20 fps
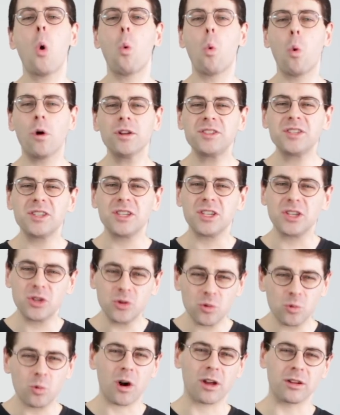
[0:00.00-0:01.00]
what do
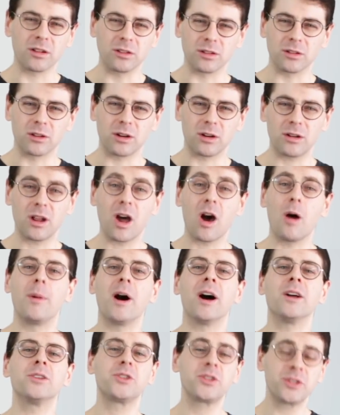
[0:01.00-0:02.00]
you want to learn
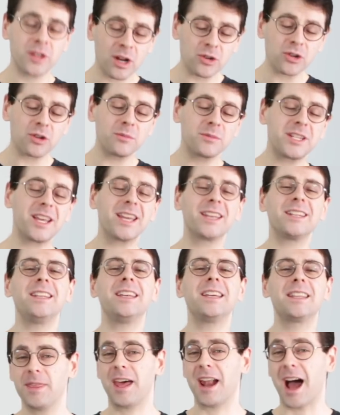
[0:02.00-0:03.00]
about snare drum
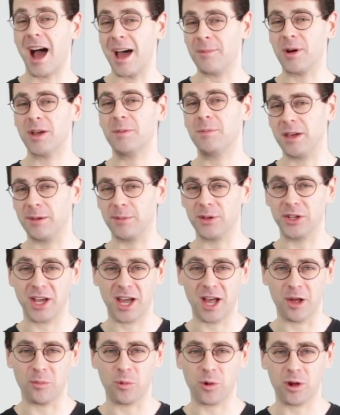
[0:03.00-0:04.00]
technique that I might be able to
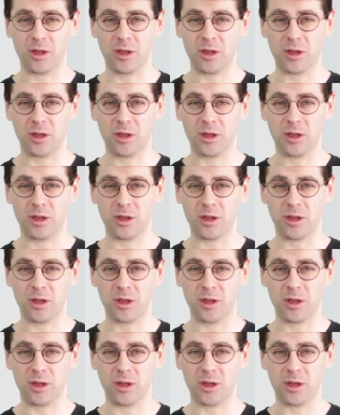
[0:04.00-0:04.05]
help